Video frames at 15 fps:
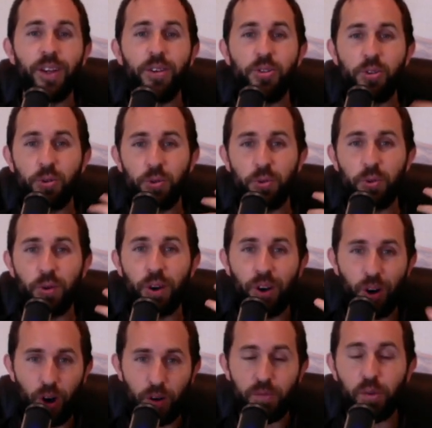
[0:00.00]
to
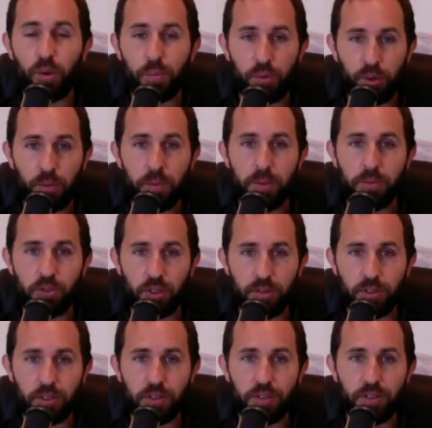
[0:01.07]
offer a premium
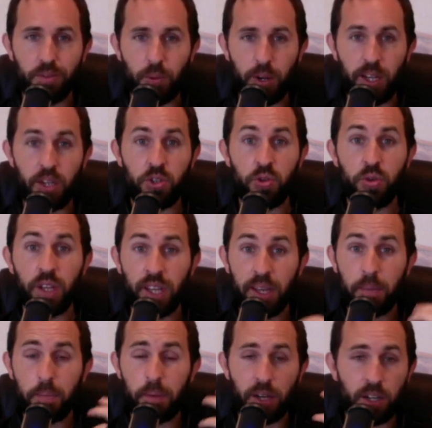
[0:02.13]
service. We need you to
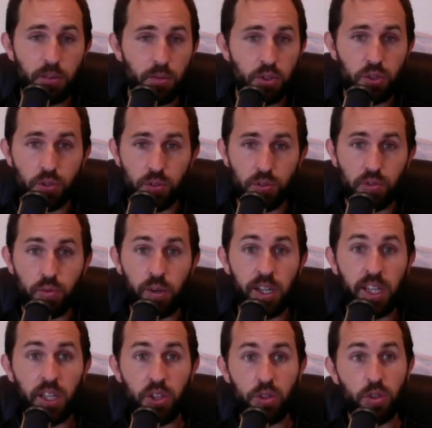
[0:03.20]
get better results. We
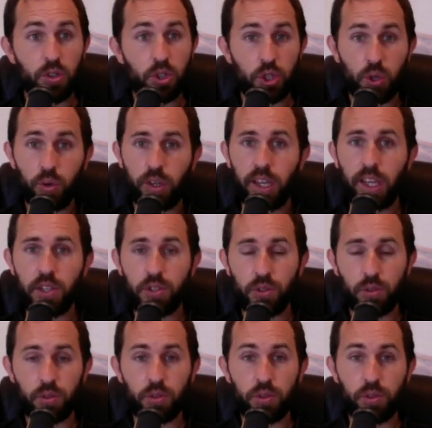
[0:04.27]
need you to showcase
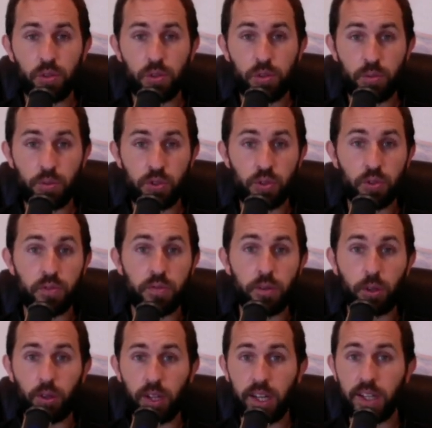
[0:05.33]
your, your the results of your
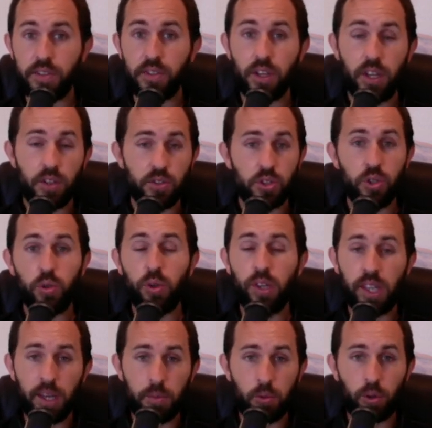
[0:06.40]
clients so you can
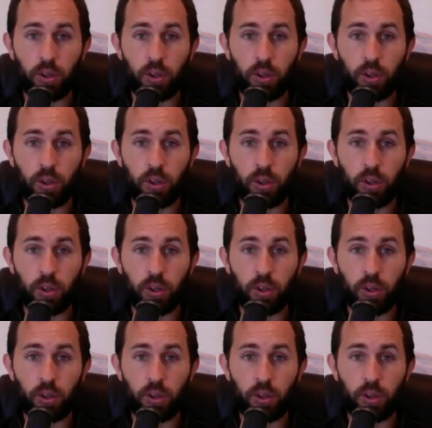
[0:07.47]
get more